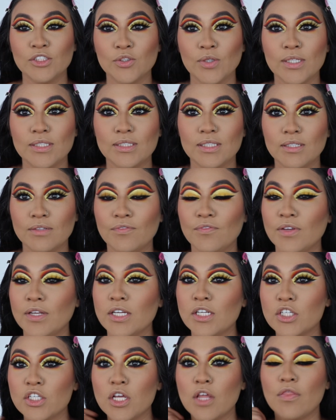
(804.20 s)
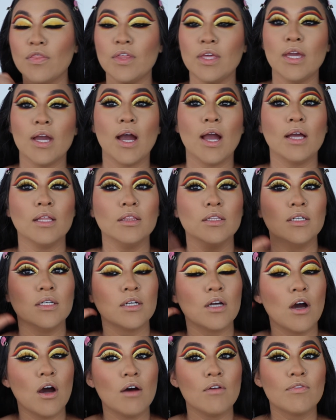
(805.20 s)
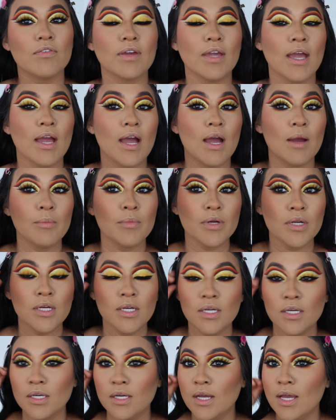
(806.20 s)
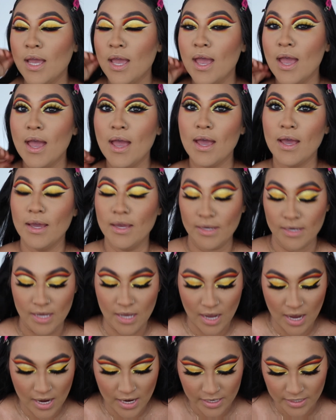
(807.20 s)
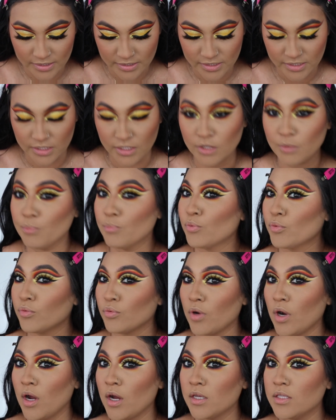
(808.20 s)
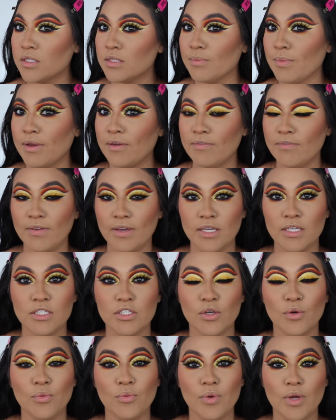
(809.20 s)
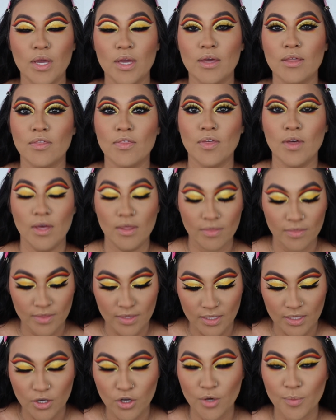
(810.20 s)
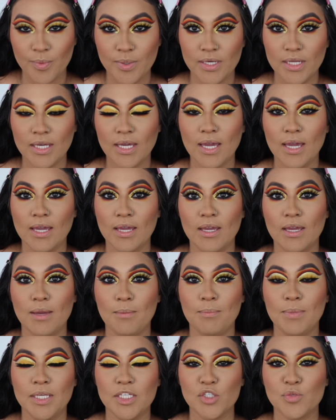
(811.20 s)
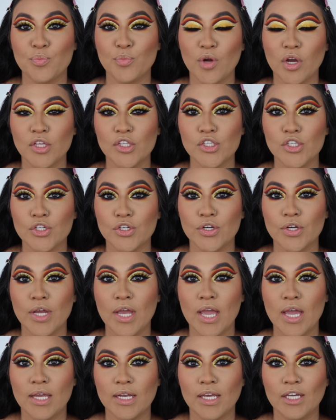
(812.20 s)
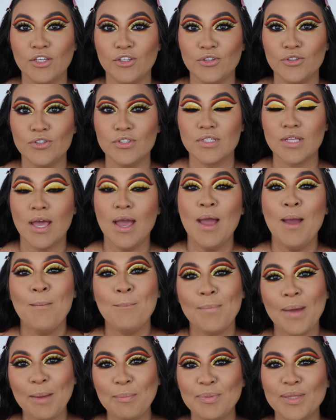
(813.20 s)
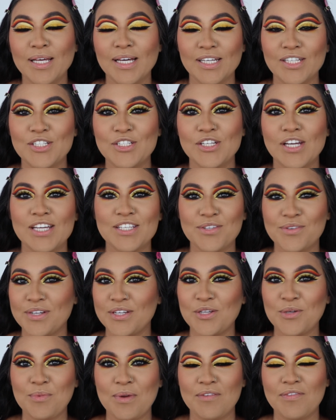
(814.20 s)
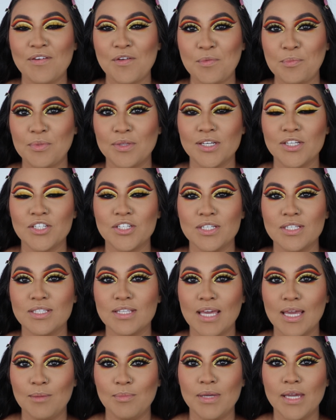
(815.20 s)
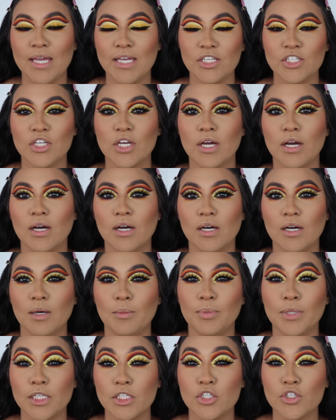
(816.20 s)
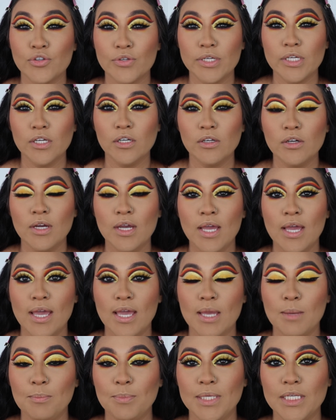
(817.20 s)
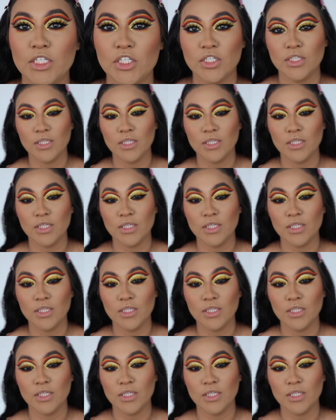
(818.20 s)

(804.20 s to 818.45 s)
so I did finish the eye look off camera, and I did bronze my face with the Urban Decay Beach Bronzer, and I used my blush. You guys already know my favorite blush is ABH Blush Trio in Peachy